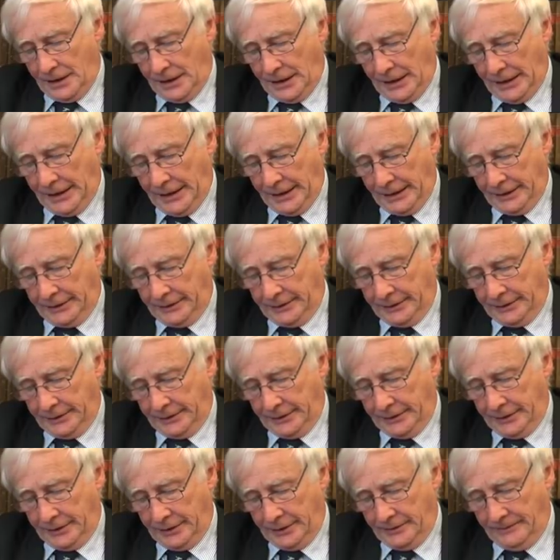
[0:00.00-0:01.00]

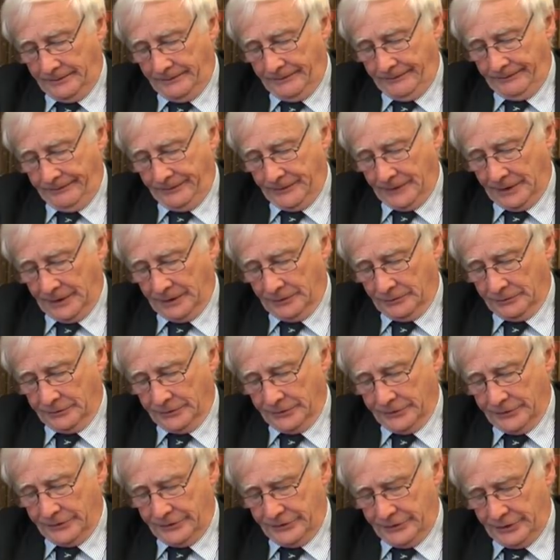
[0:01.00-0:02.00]
And it
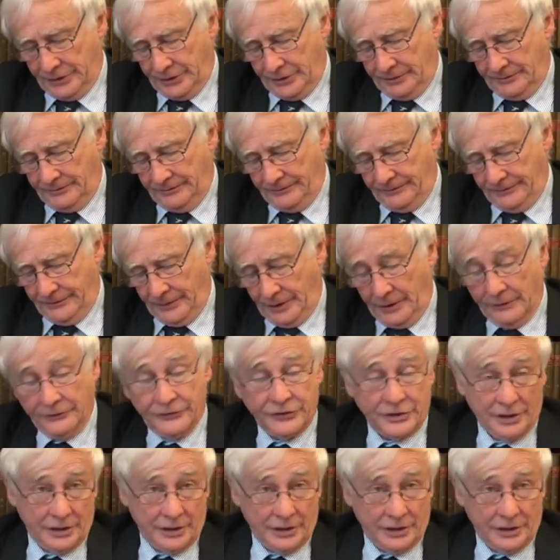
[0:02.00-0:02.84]
was of